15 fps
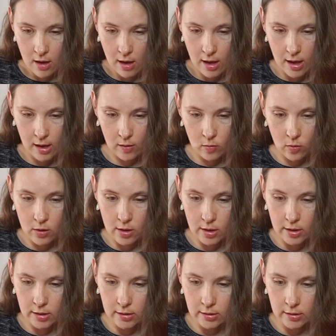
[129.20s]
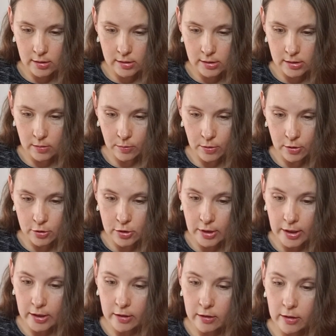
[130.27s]
A1 is the blow
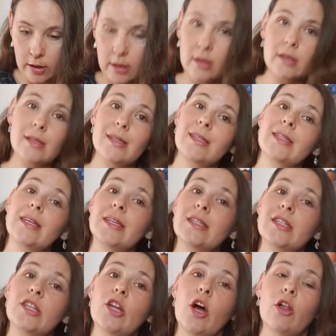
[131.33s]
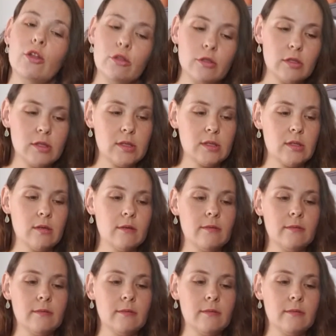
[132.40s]
dryer. It is $60.